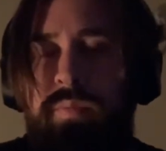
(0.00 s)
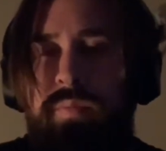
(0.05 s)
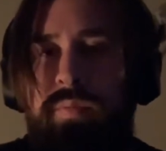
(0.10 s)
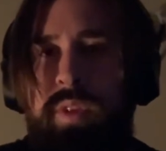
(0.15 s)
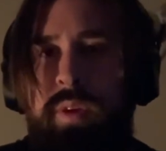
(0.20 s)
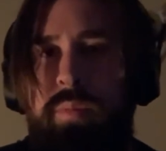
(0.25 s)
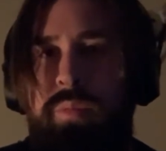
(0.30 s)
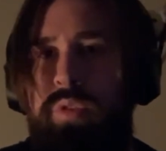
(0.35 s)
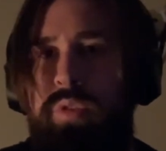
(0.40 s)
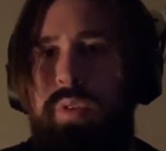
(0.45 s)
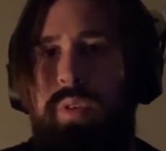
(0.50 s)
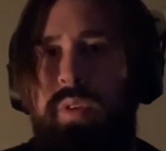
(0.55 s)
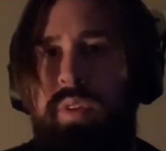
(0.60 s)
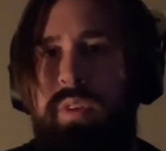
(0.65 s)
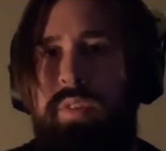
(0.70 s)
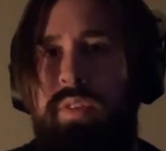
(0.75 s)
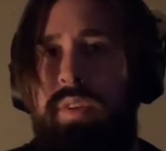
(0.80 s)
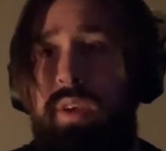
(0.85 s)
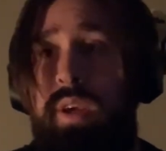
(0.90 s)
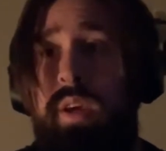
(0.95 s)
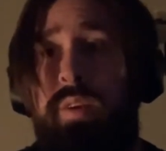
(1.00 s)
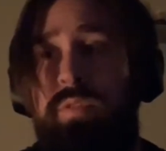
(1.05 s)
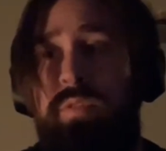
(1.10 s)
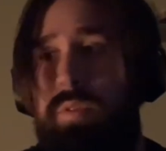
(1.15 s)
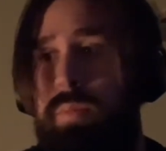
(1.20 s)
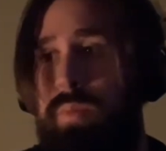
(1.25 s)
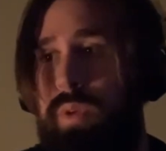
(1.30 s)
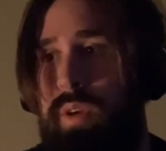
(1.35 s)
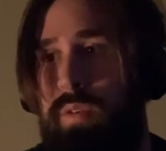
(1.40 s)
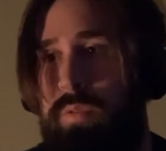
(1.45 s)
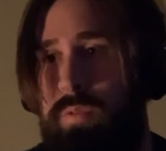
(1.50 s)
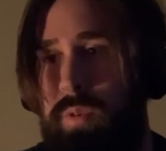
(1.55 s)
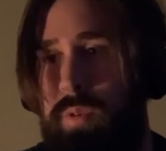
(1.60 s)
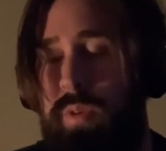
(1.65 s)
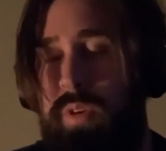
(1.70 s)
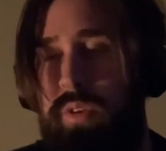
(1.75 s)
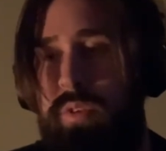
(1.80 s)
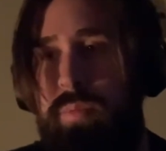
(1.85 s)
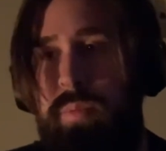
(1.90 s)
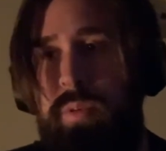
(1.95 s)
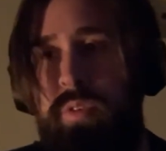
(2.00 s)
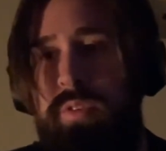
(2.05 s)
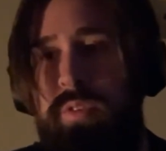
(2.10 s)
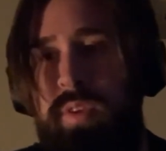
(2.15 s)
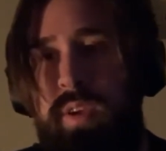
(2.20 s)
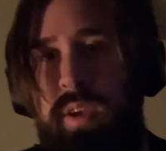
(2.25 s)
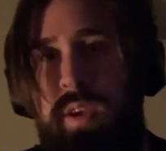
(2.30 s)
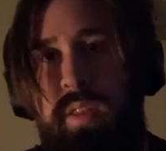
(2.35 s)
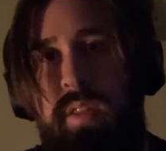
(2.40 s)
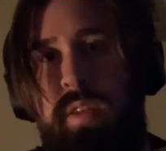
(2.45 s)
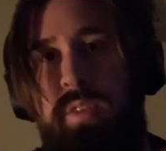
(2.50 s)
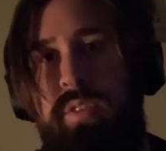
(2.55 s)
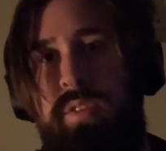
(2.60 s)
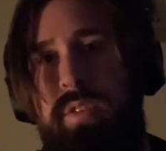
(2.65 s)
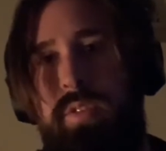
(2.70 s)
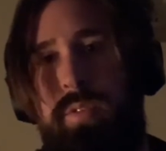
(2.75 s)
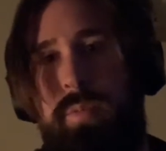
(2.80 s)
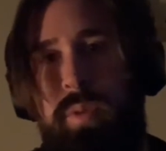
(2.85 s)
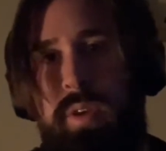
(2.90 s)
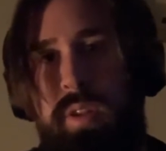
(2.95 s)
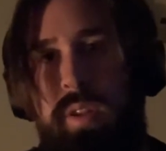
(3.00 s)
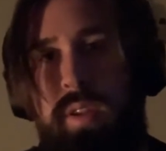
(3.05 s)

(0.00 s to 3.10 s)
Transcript: I'm sure it doesn't have to be a forest per se. That's just what